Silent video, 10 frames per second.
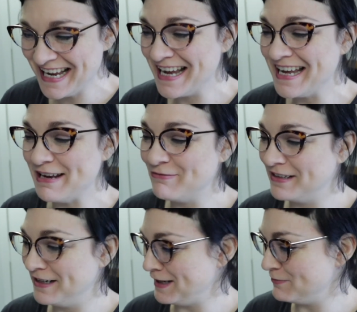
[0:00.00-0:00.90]

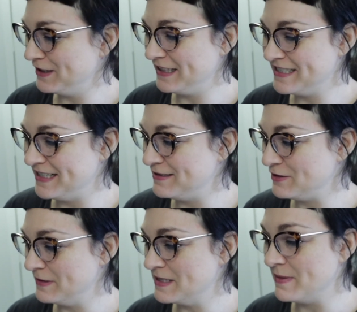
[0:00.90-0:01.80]
he really did
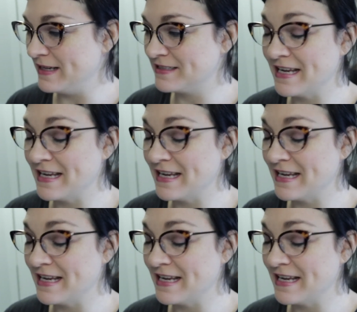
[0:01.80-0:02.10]
do his best,